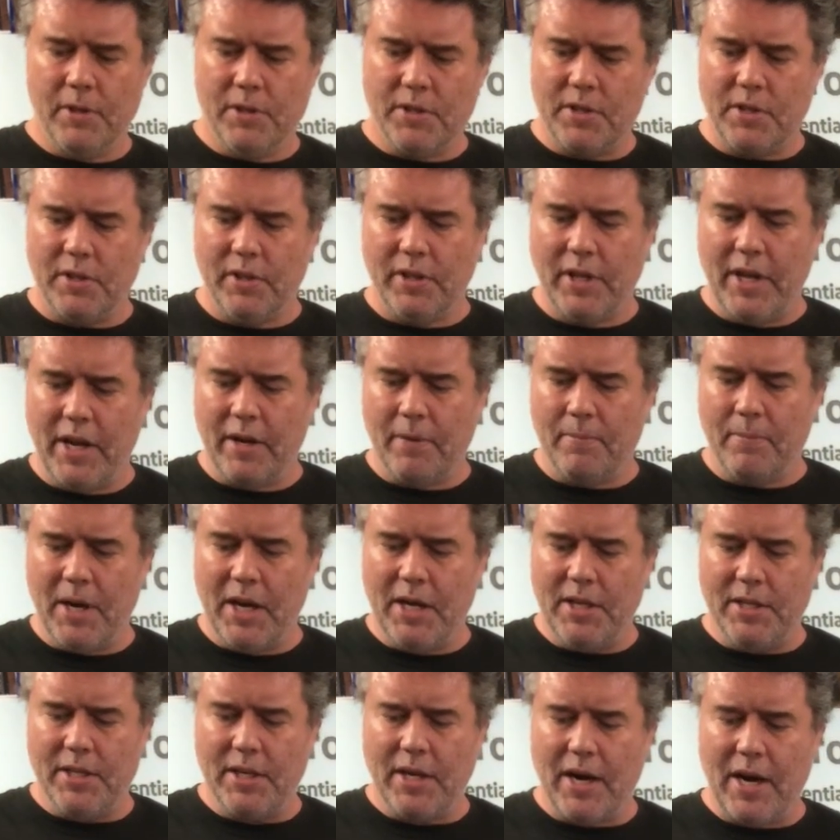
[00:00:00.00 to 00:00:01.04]

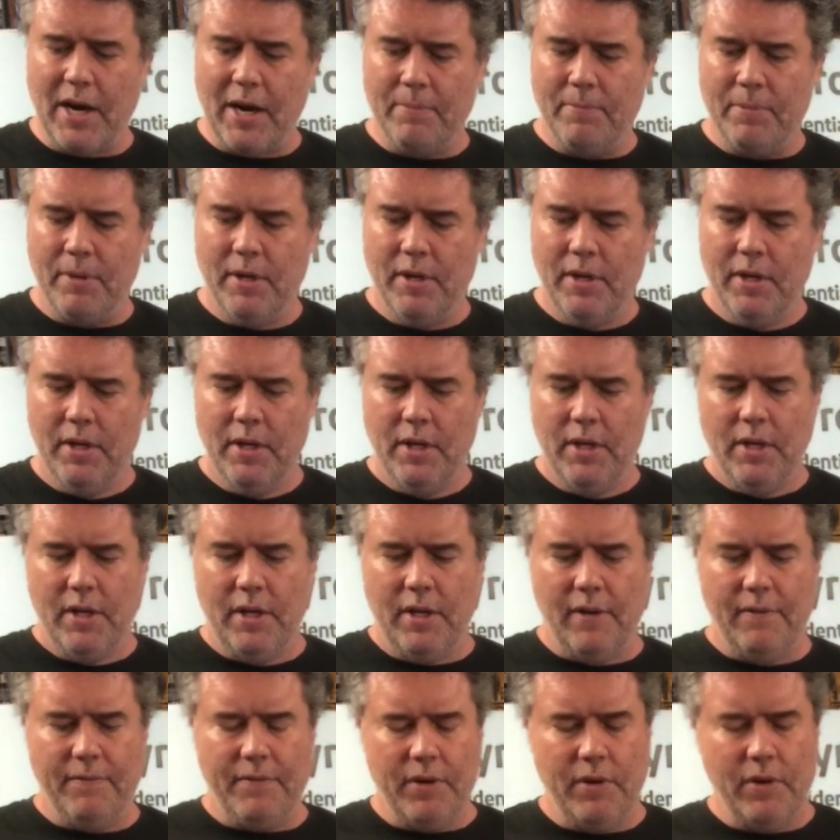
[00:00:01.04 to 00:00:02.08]
stalagmite top
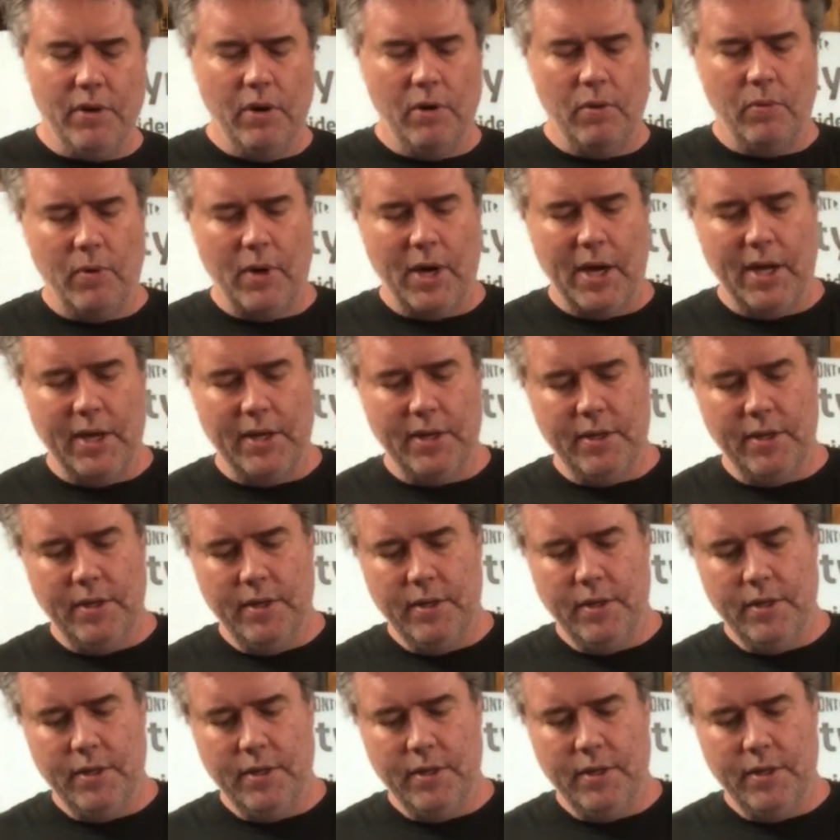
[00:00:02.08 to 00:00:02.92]
if you don't want